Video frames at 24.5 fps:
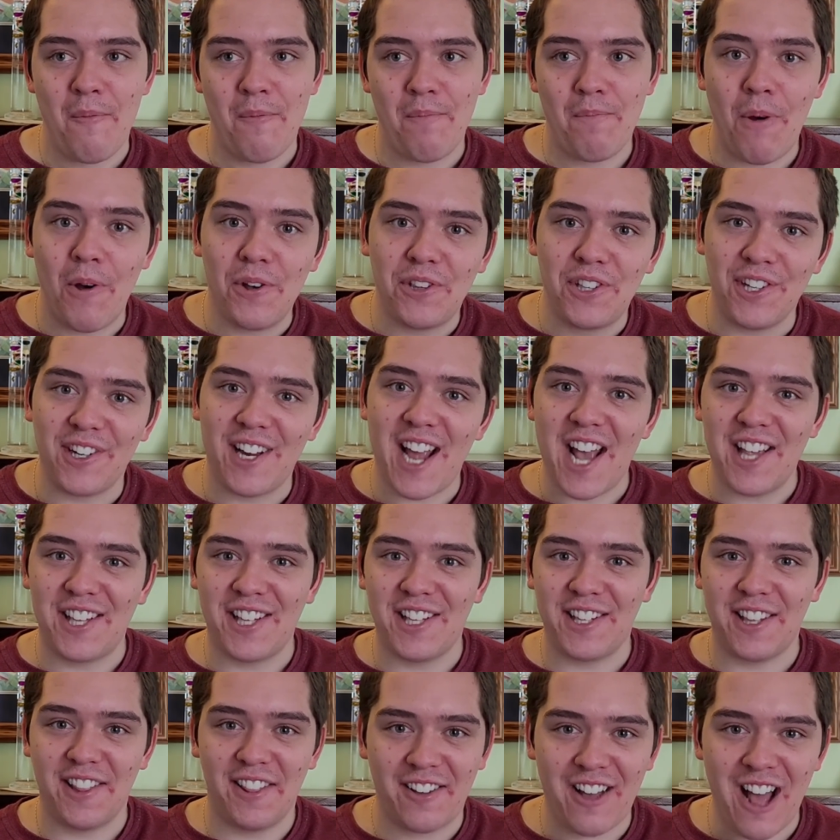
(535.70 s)
post your
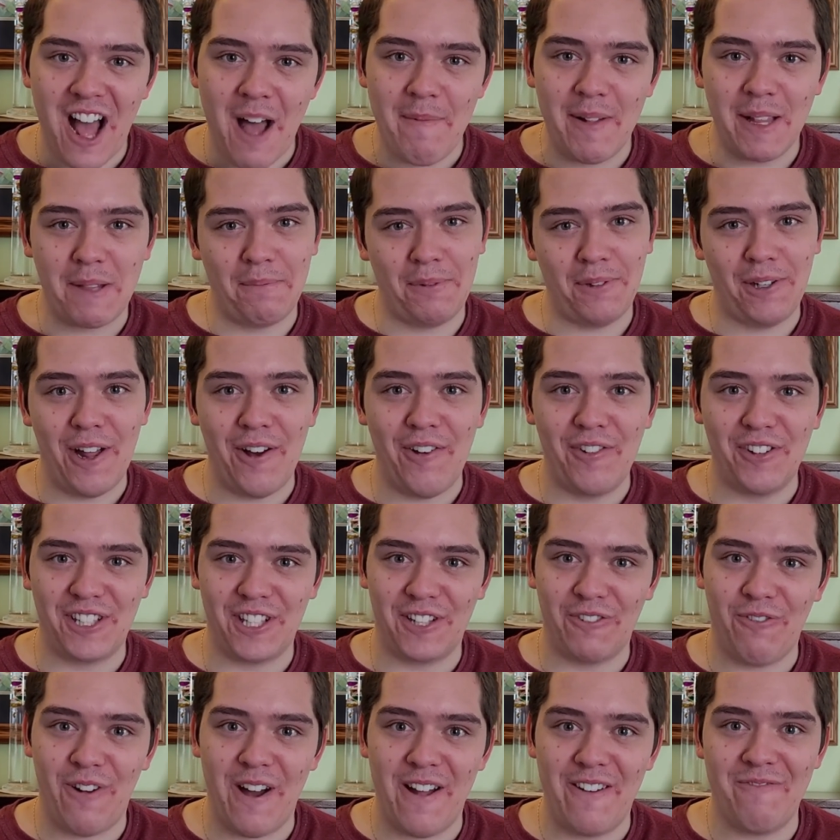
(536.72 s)
guesses in the comments below as to
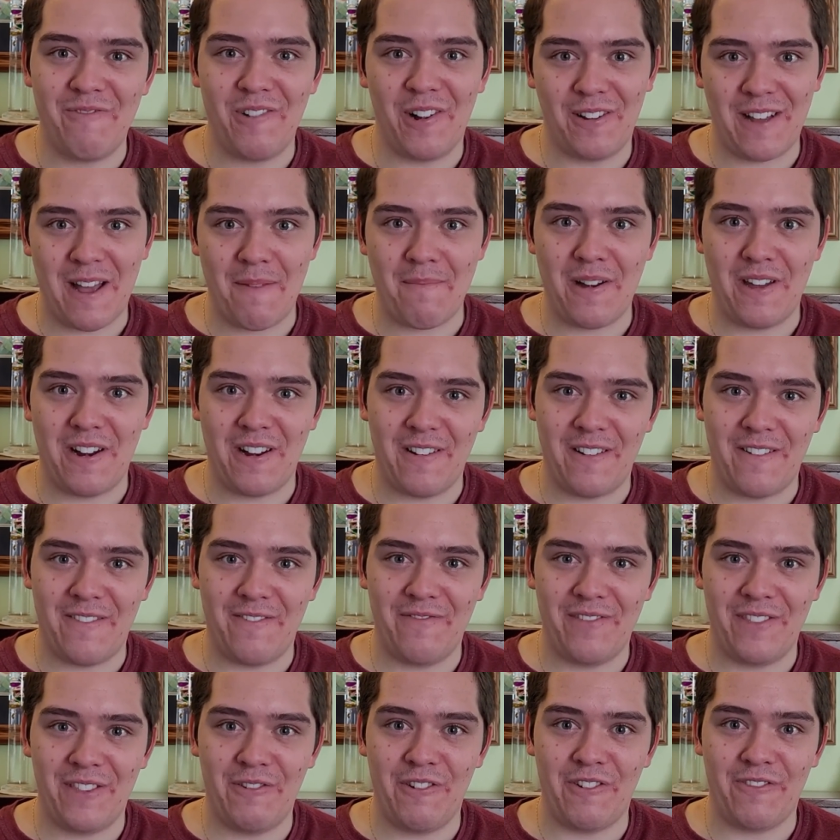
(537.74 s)
what book I'm going to
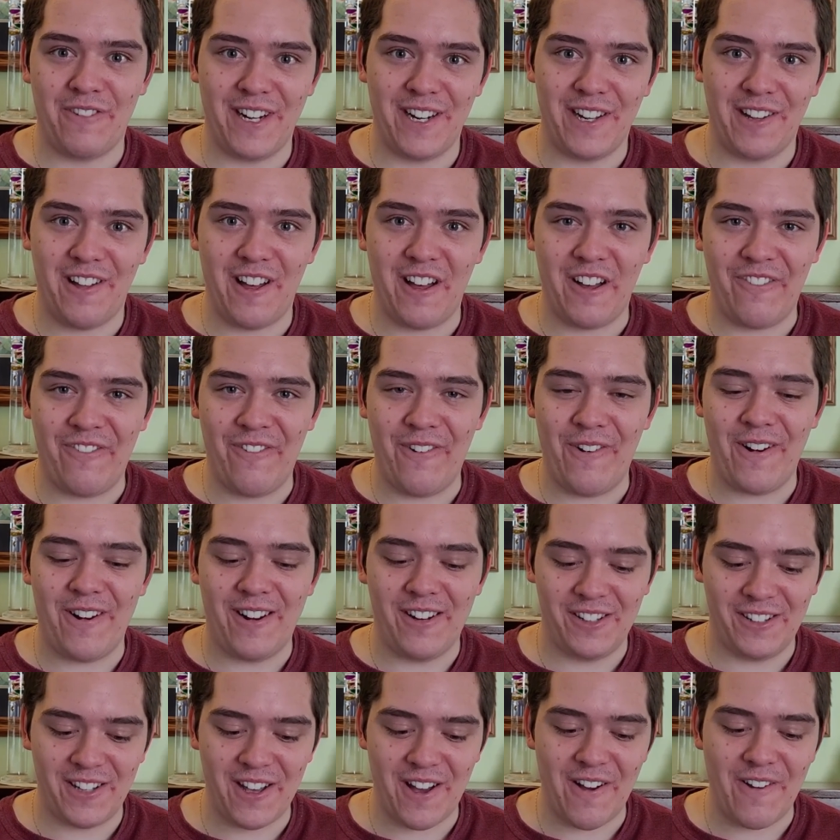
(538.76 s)
do a read-along for.
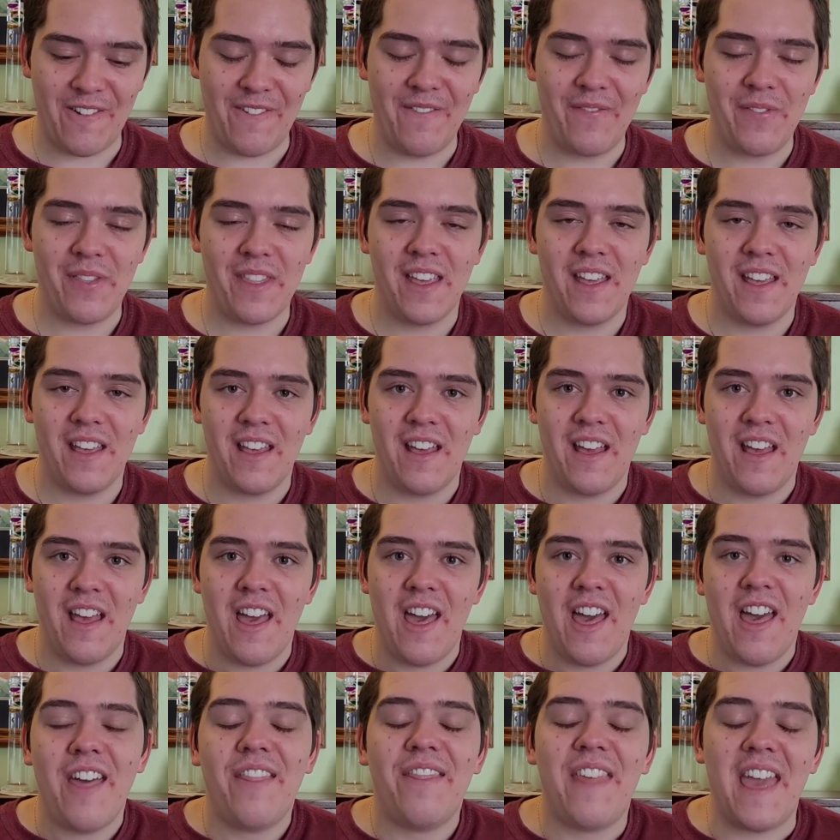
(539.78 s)
So
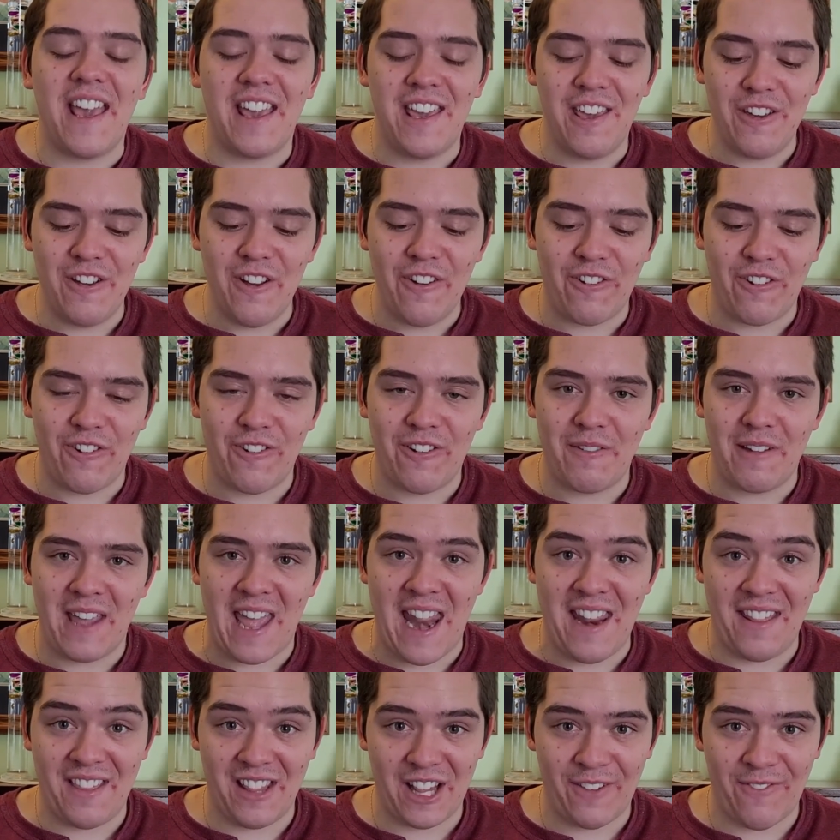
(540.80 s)
thank you for
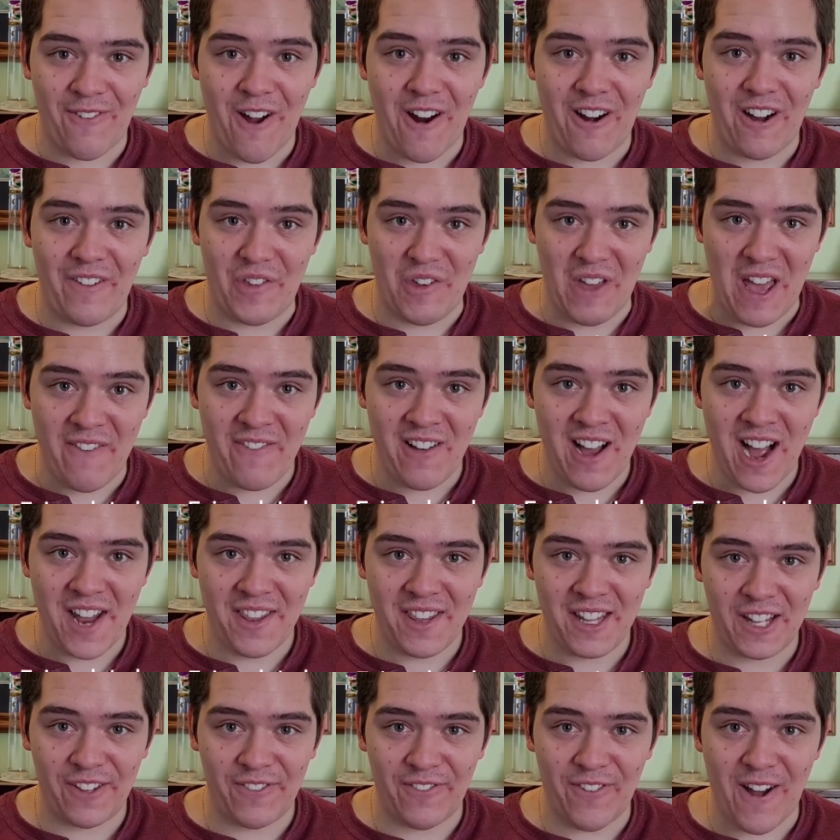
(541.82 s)
getting this far. If you have gotten
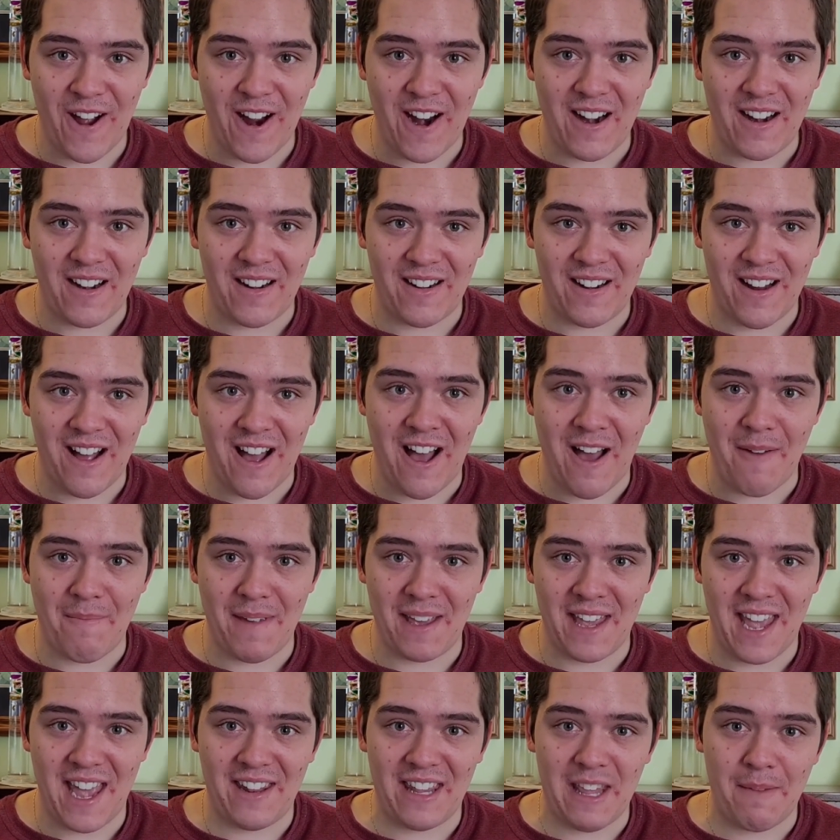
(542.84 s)
this far,
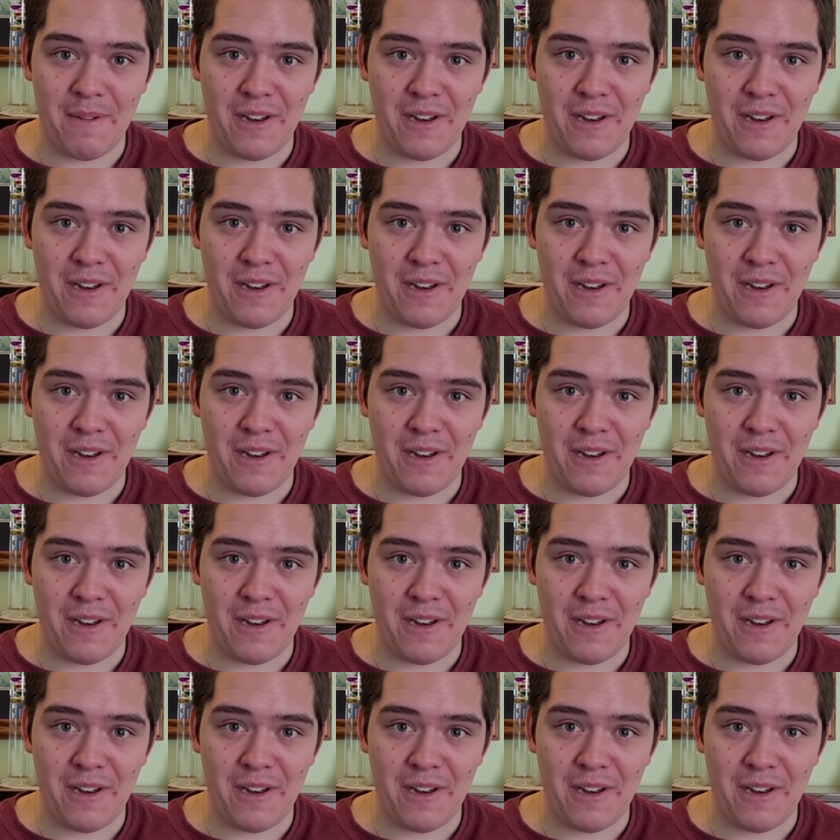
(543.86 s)
again, let